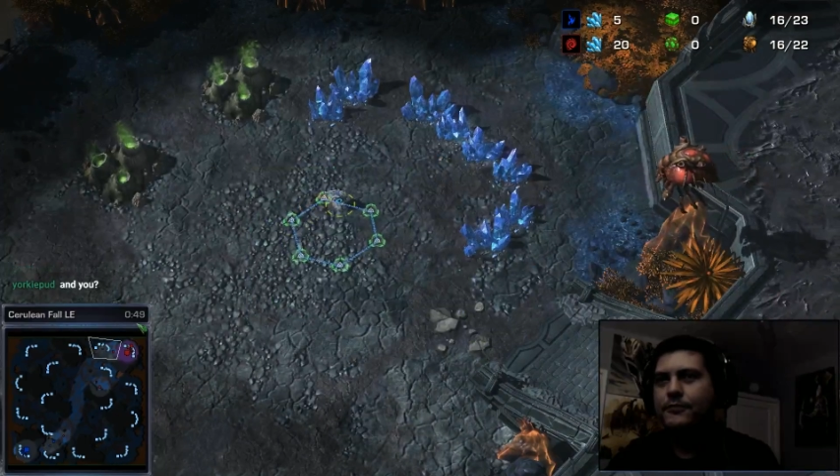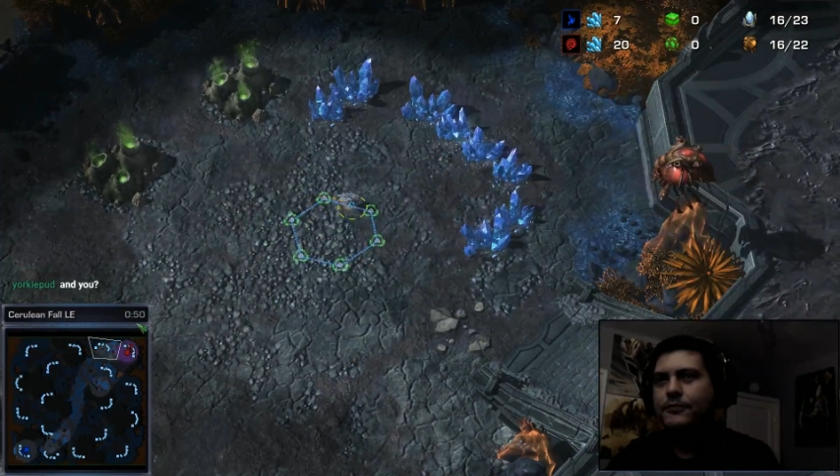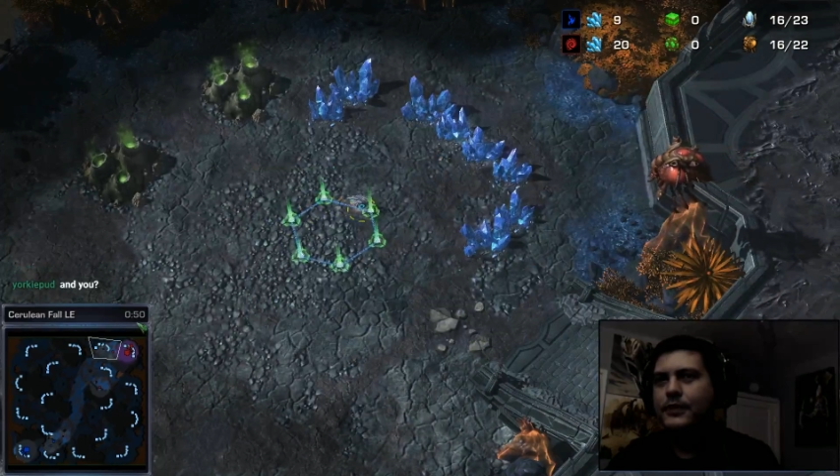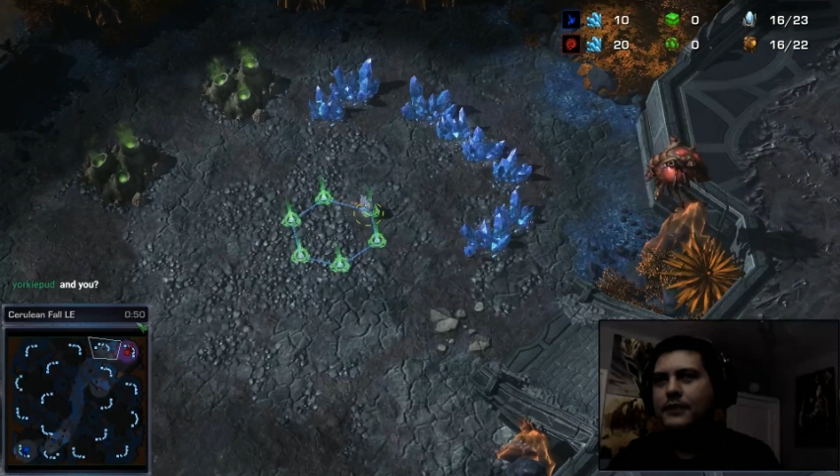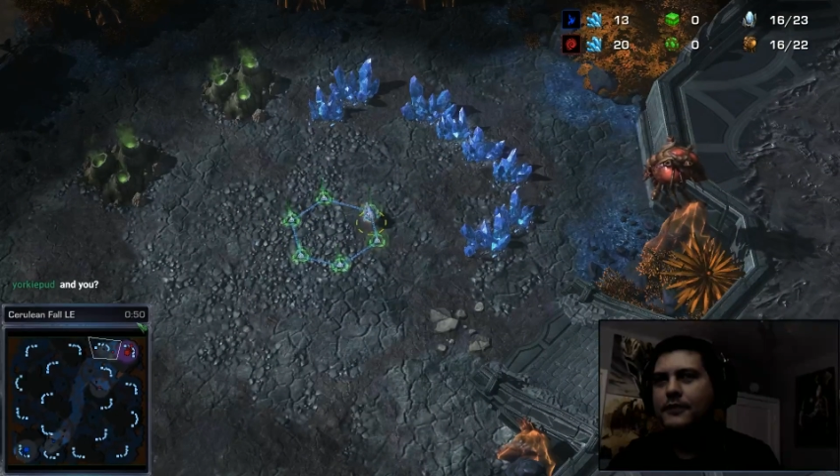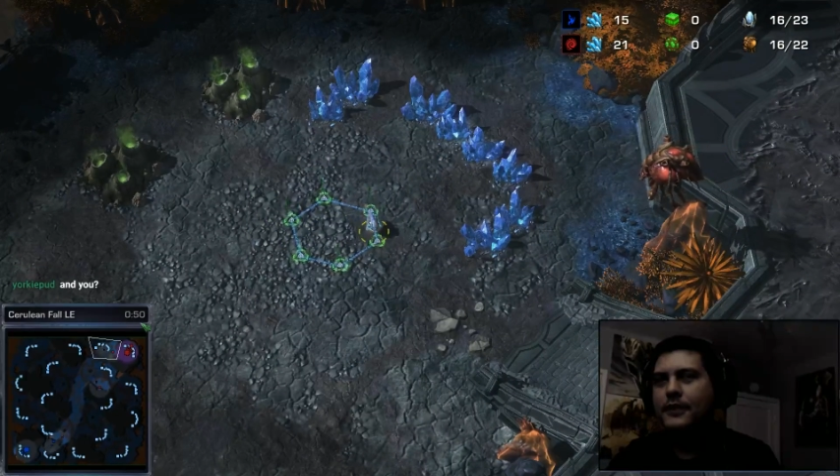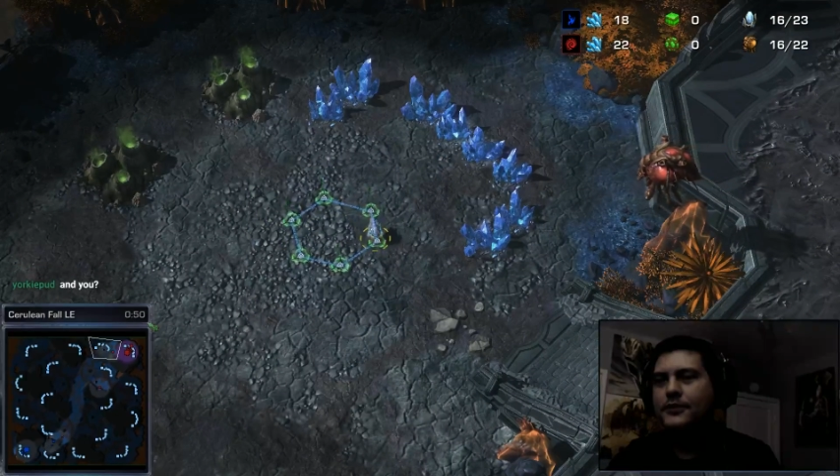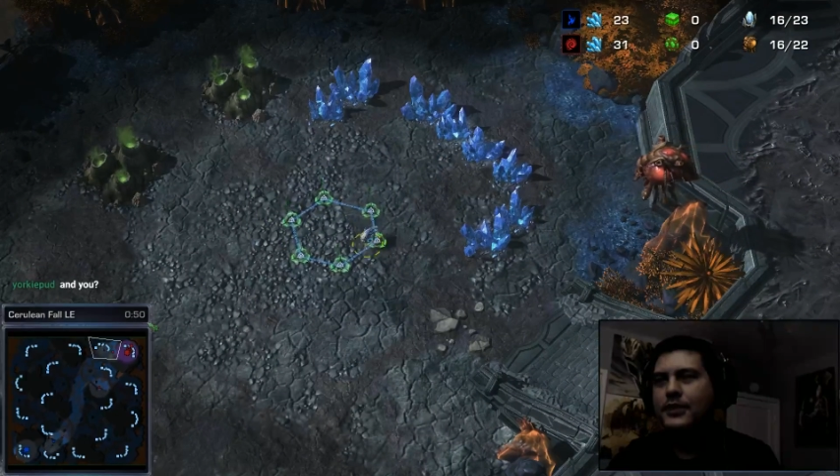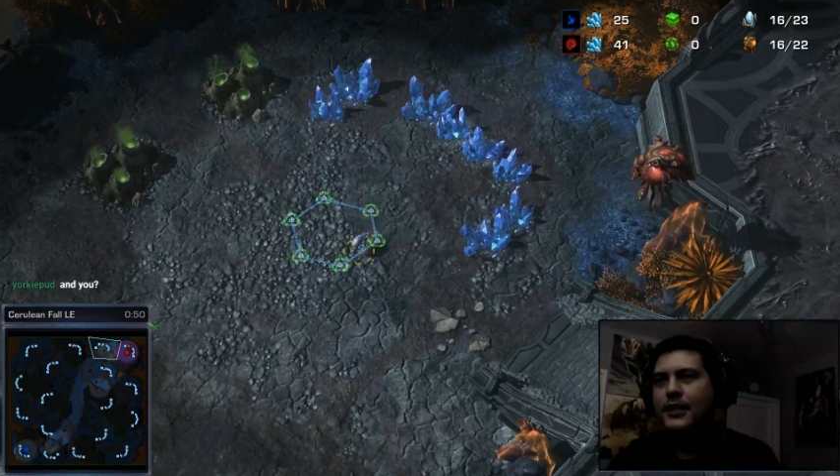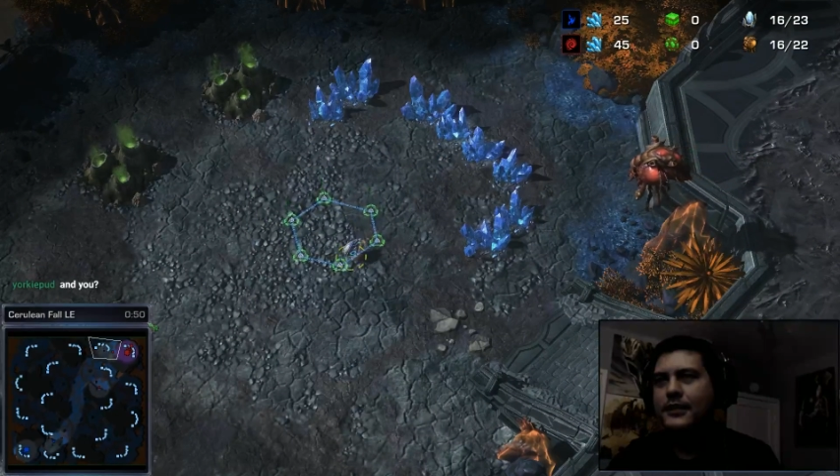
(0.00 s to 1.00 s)
55
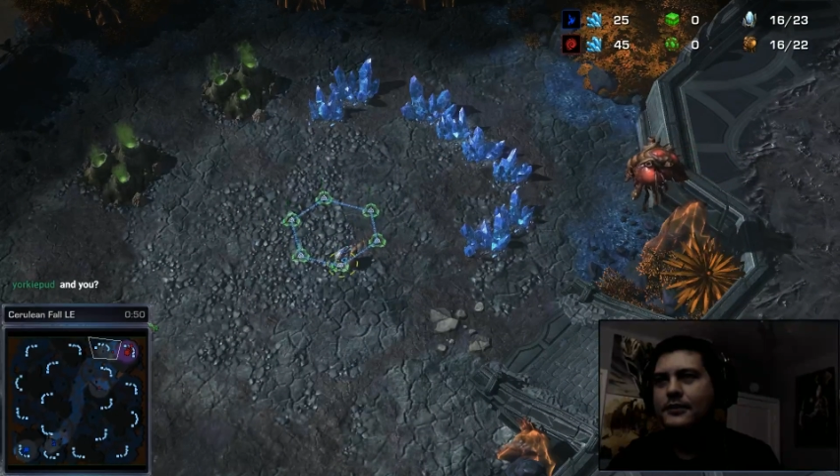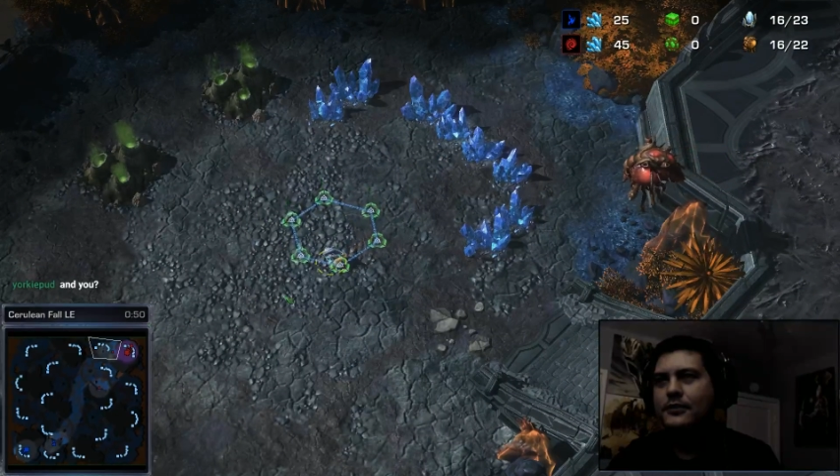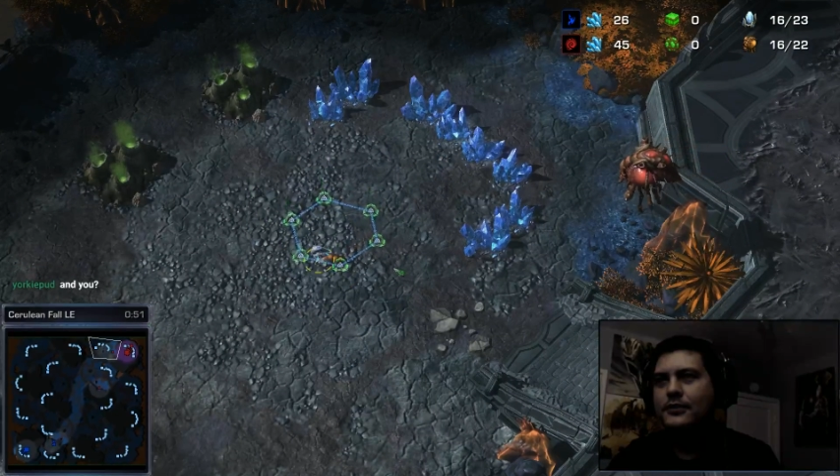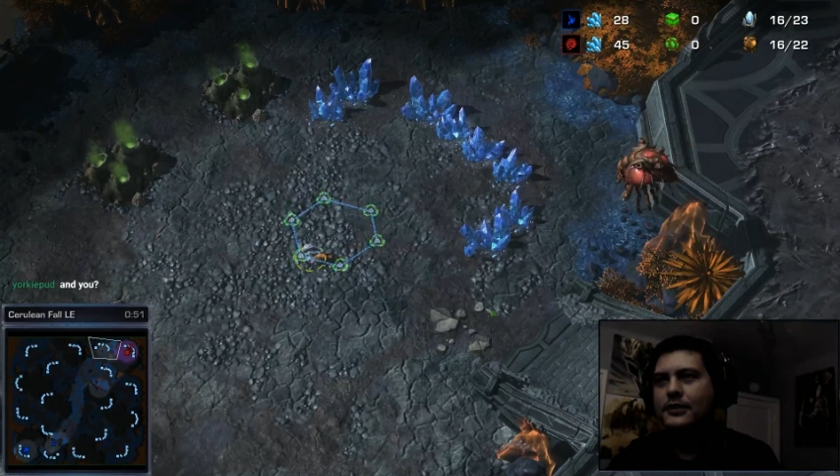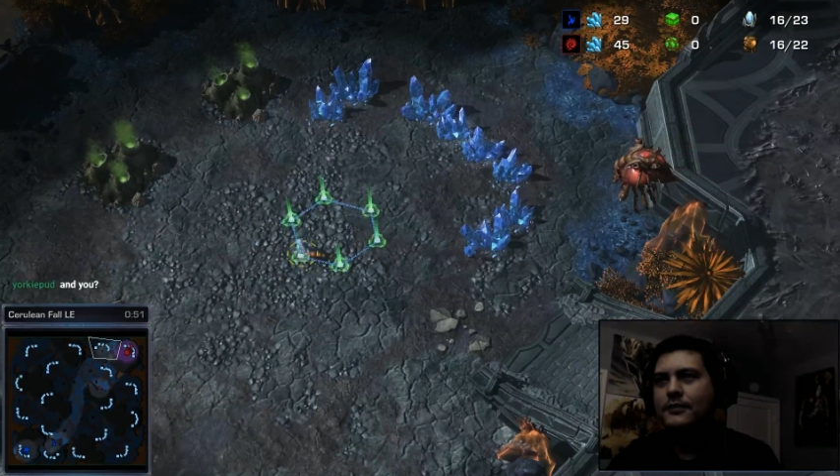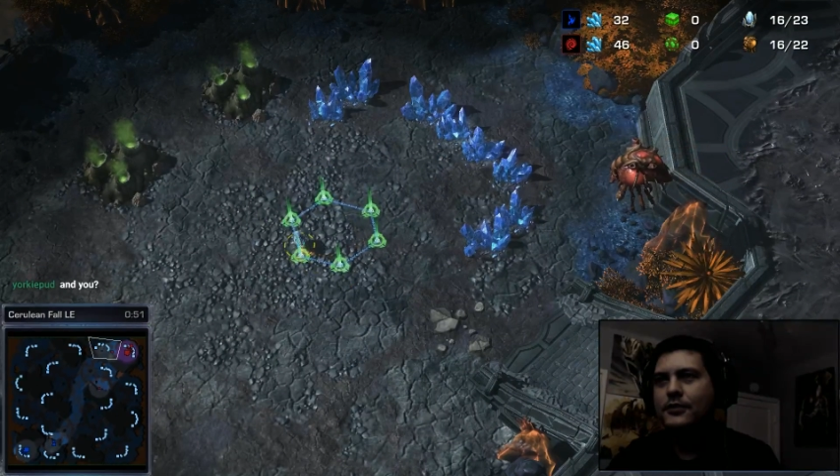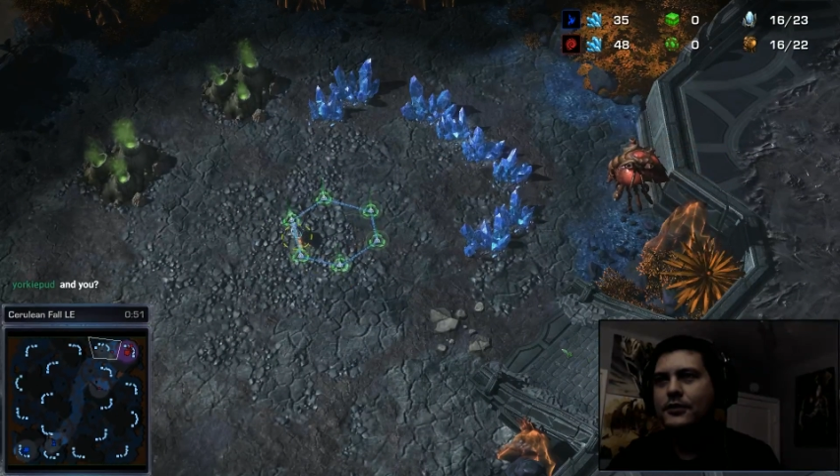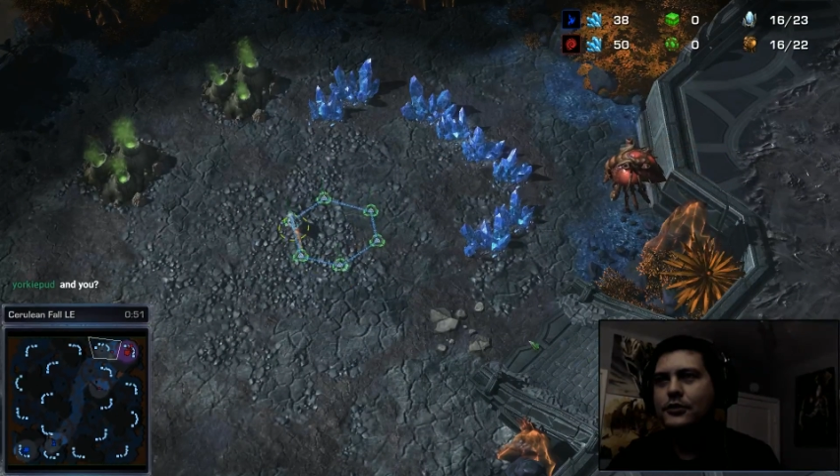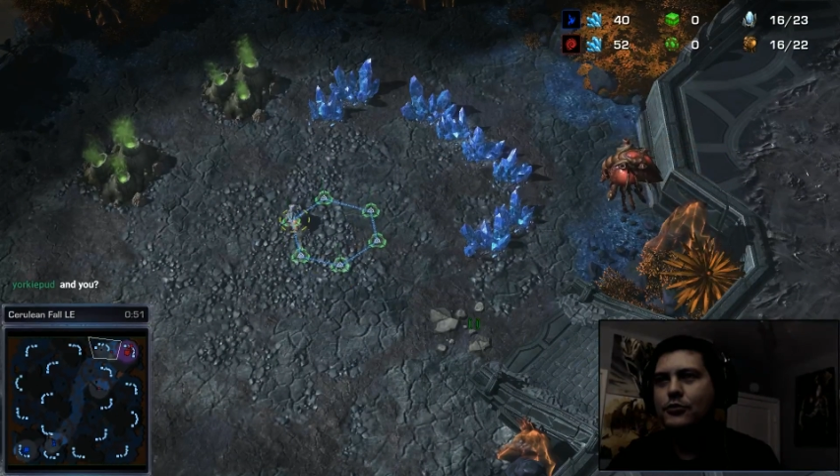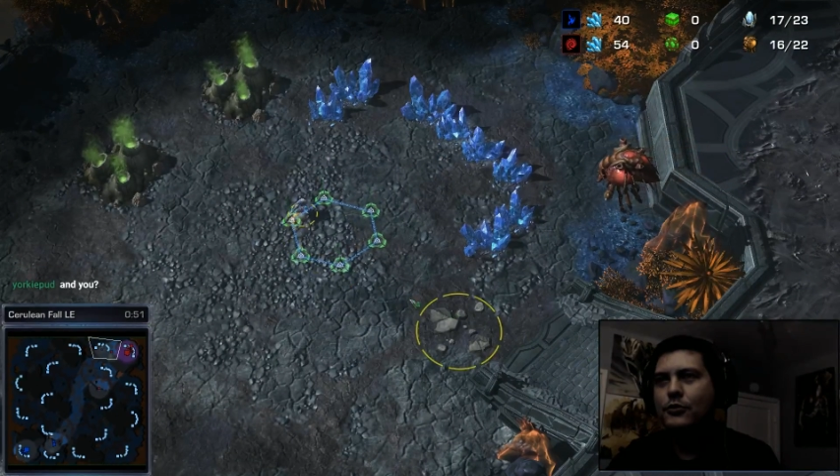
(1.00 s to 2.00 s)
seconds to see if there's
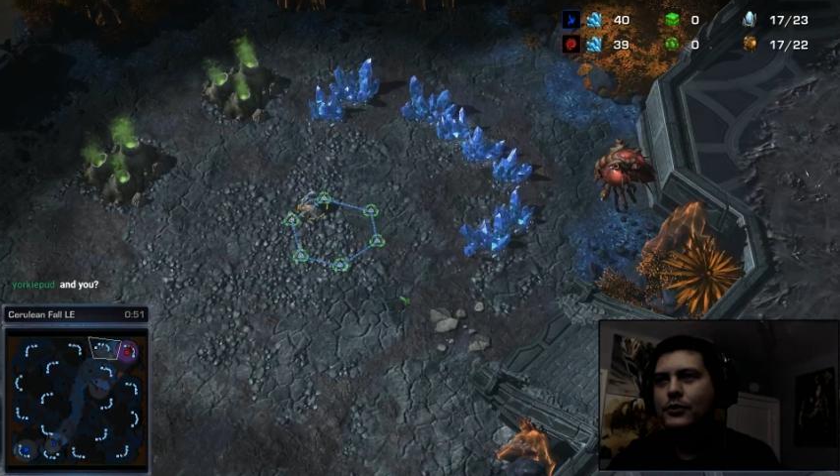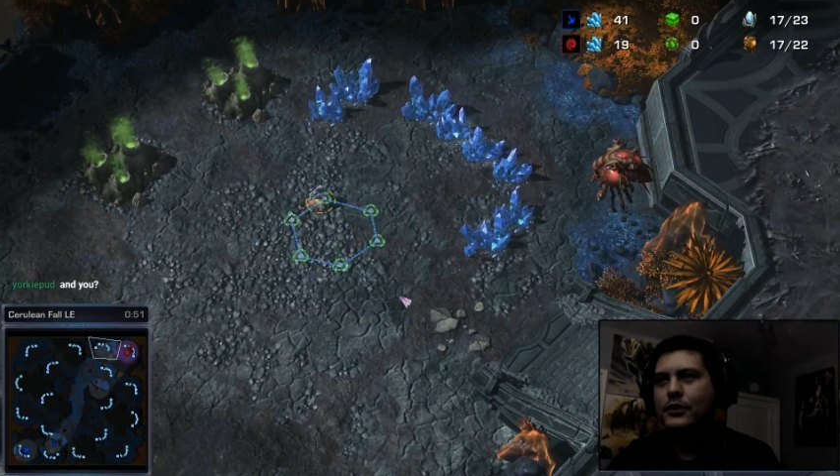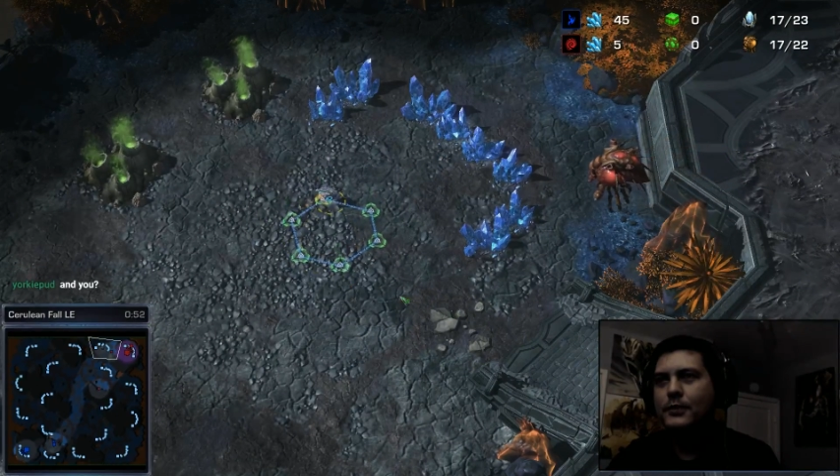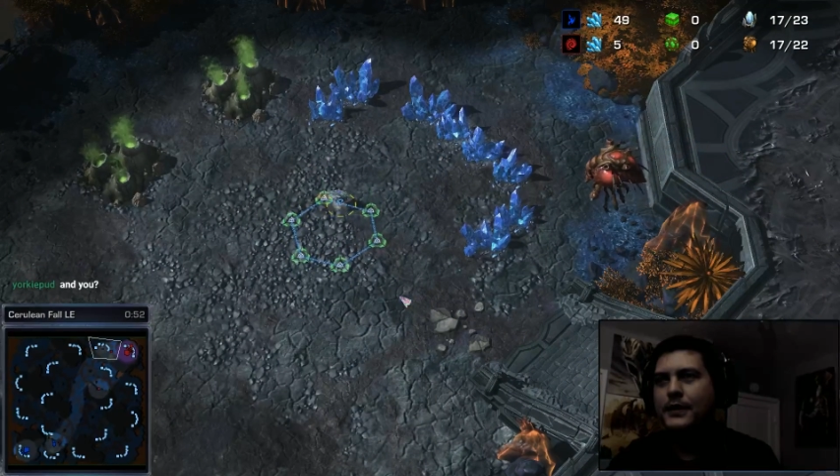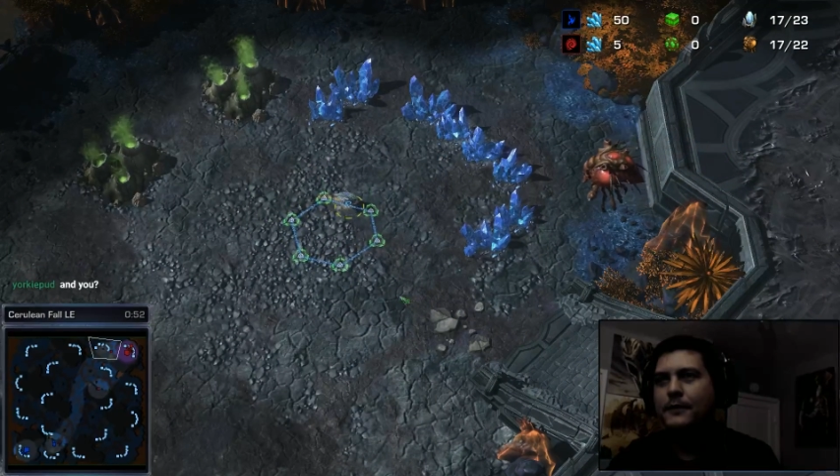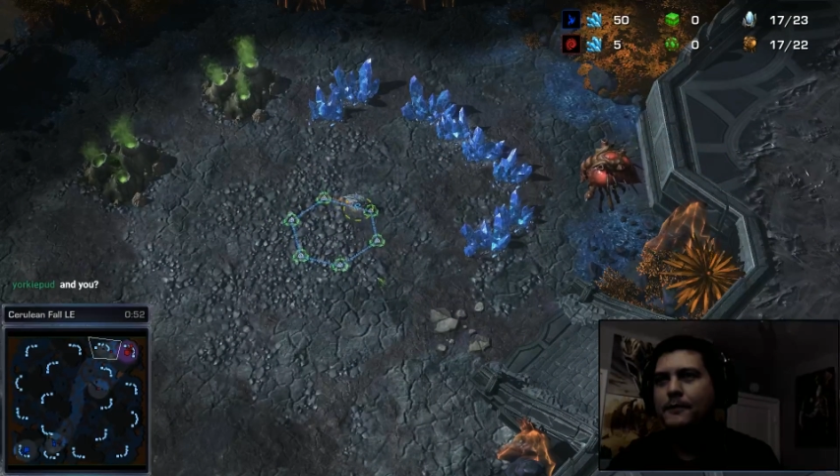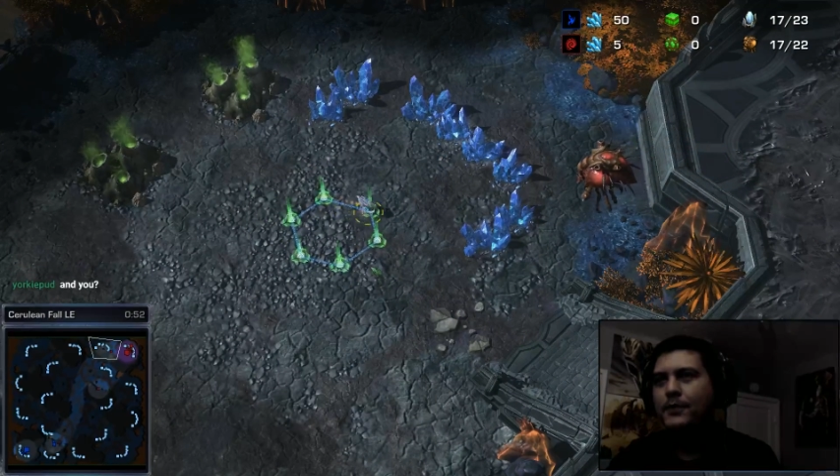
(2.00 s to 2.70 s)
a drone coming out.